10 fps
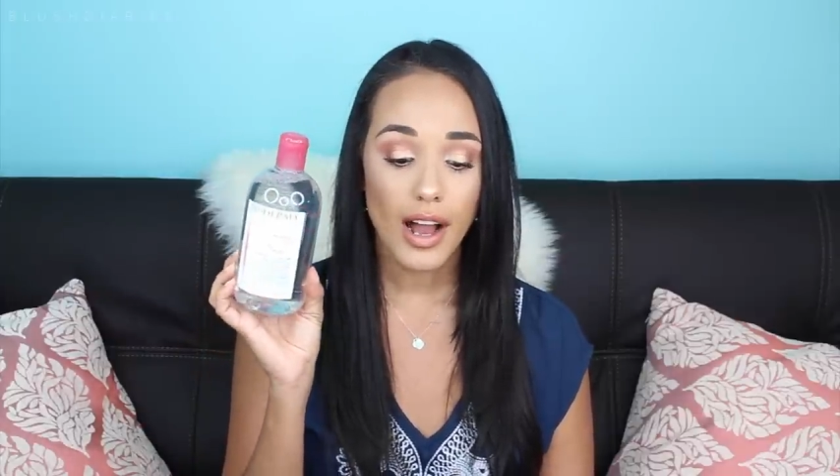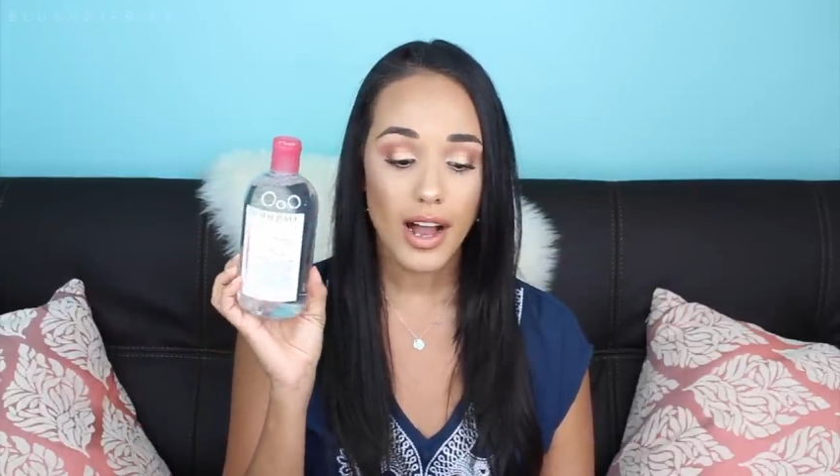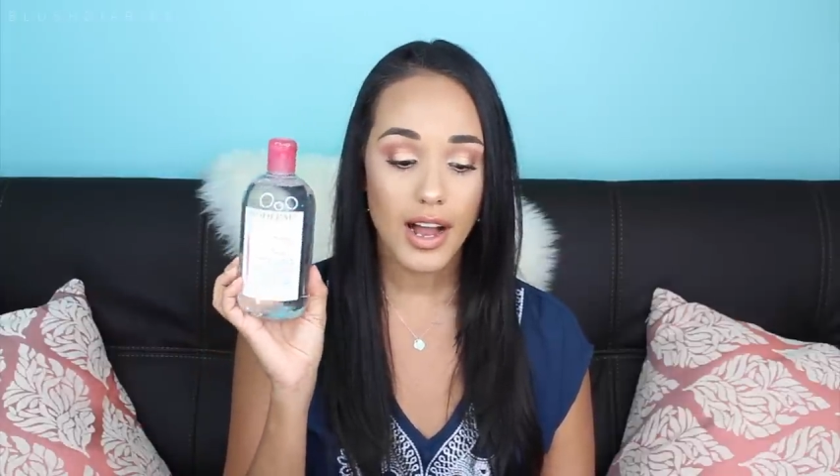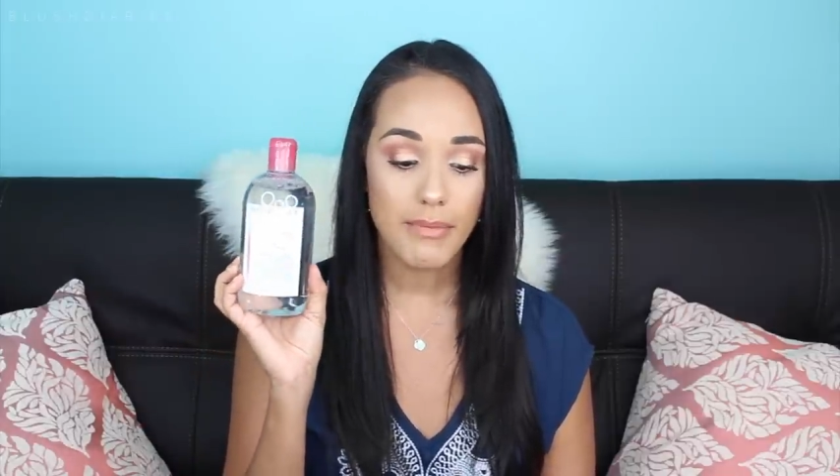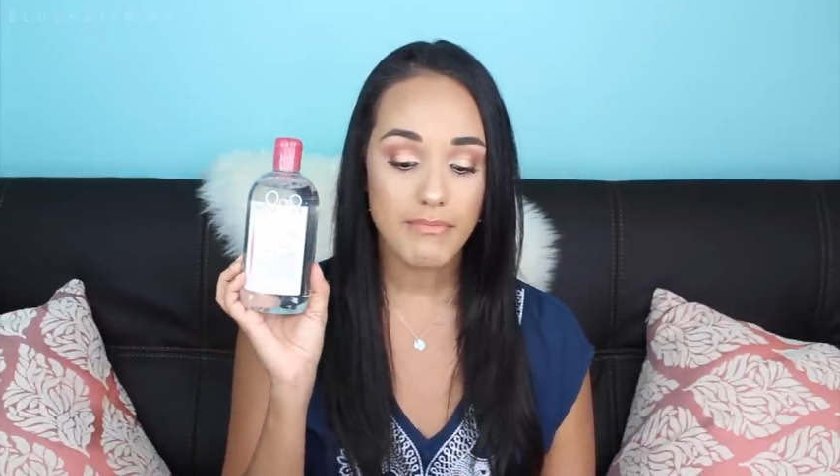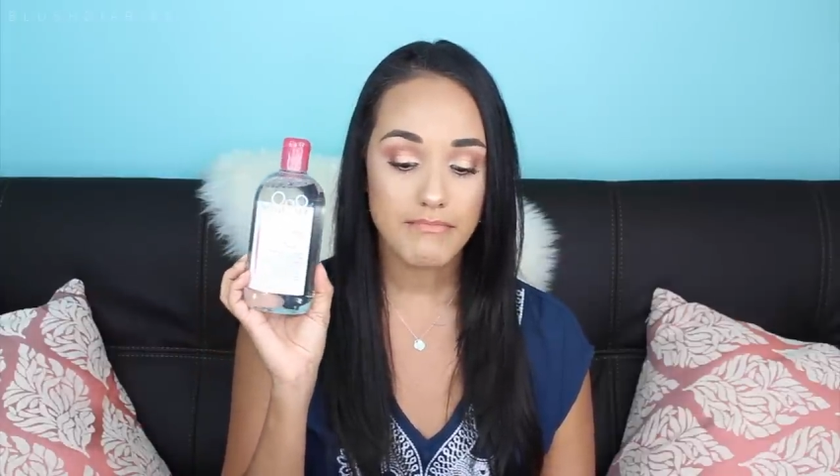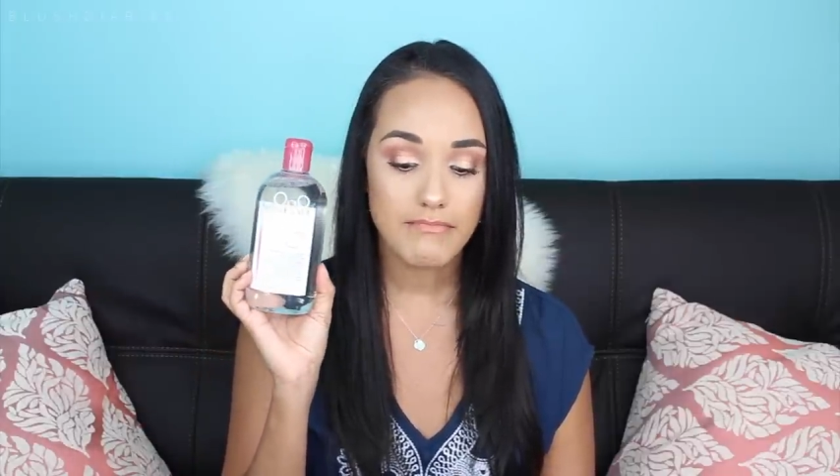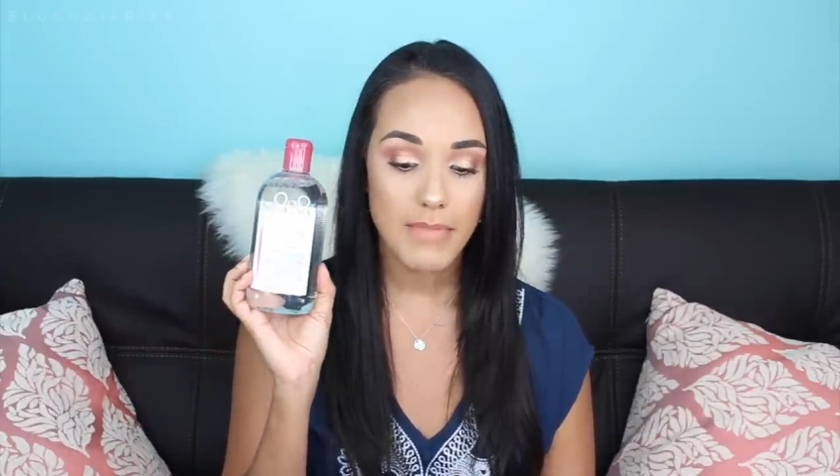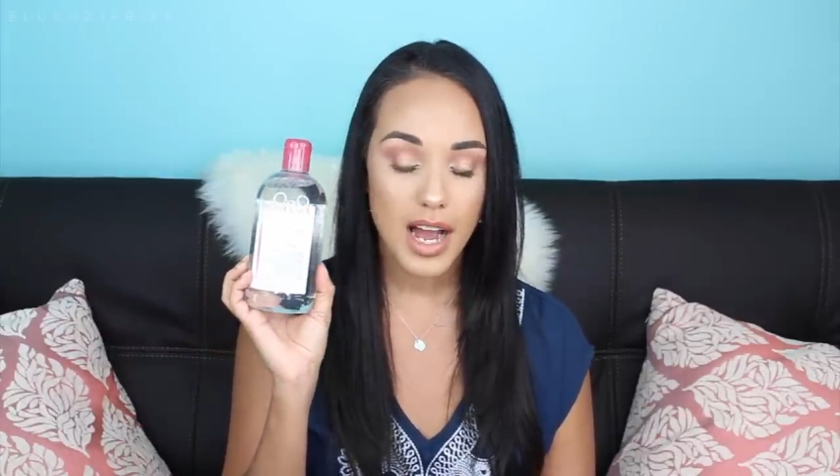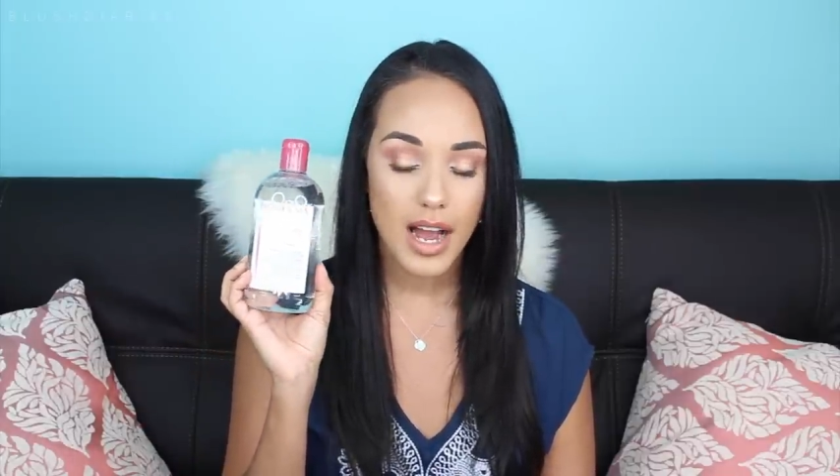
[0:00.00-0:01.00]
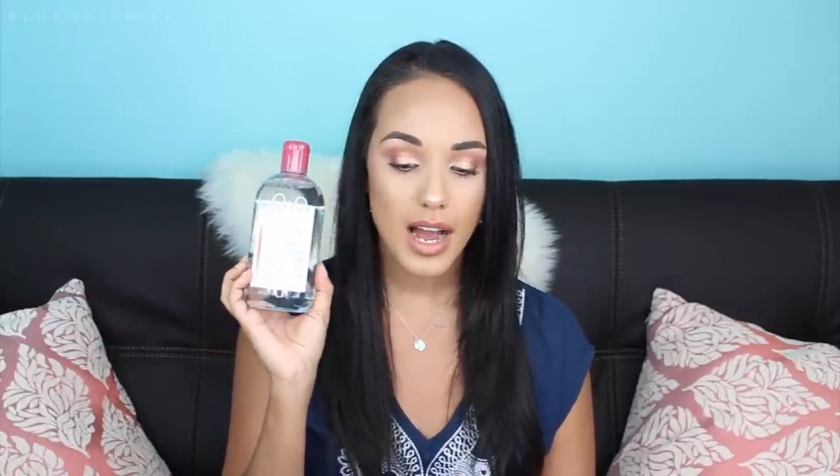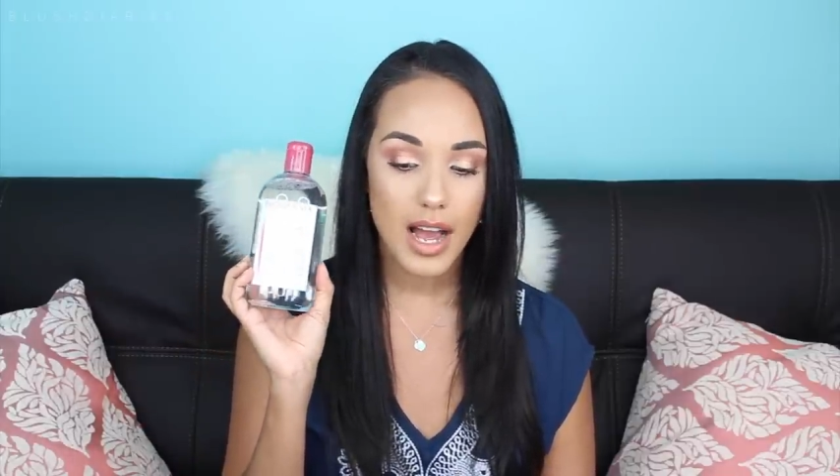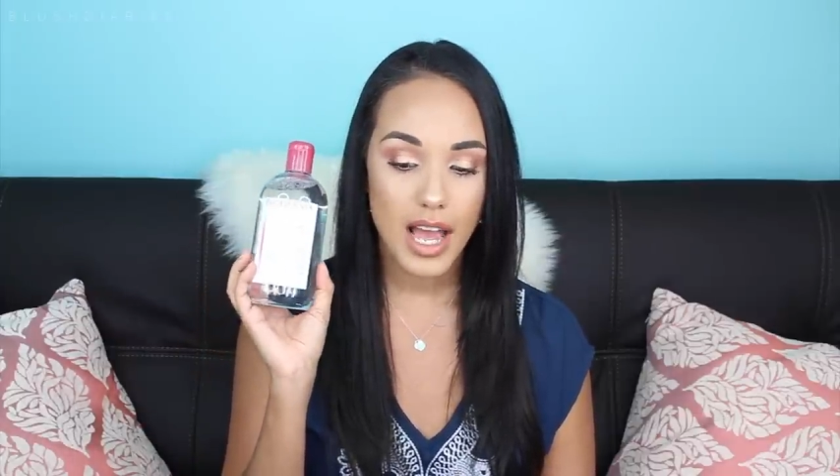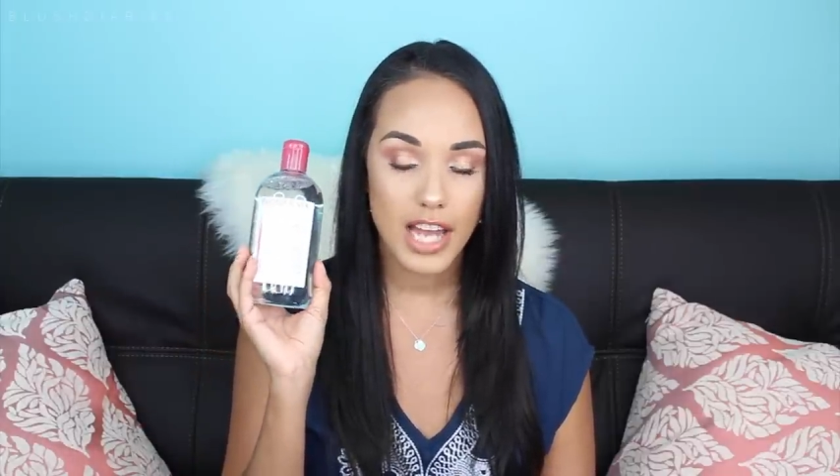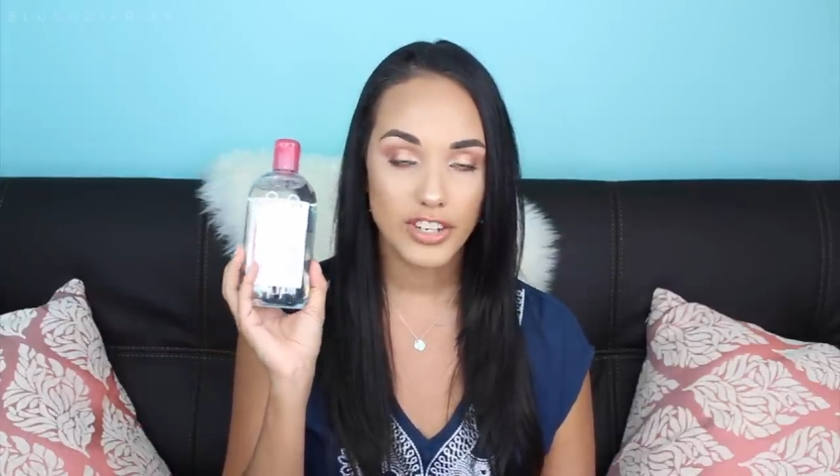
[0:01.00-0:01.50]

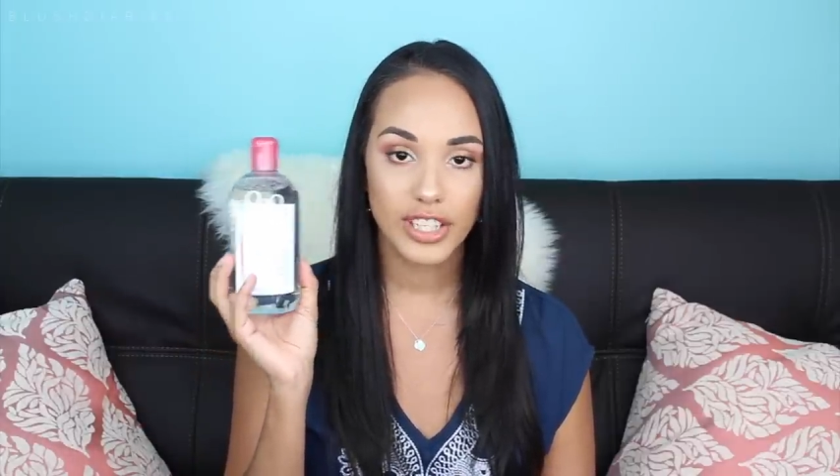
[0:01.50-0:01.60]
And